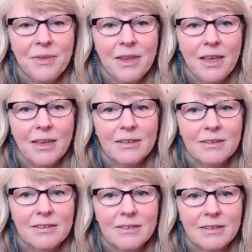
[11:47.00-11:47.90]

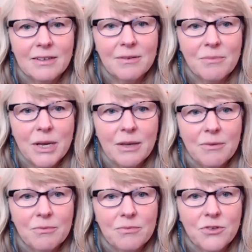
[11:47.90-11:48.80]
And my
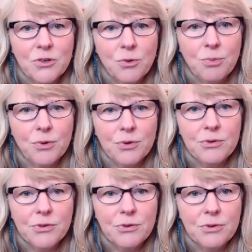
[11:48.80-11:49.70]
show
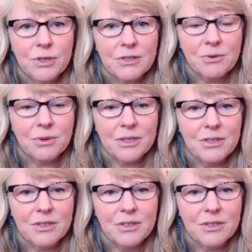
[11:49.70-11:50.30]
producer is going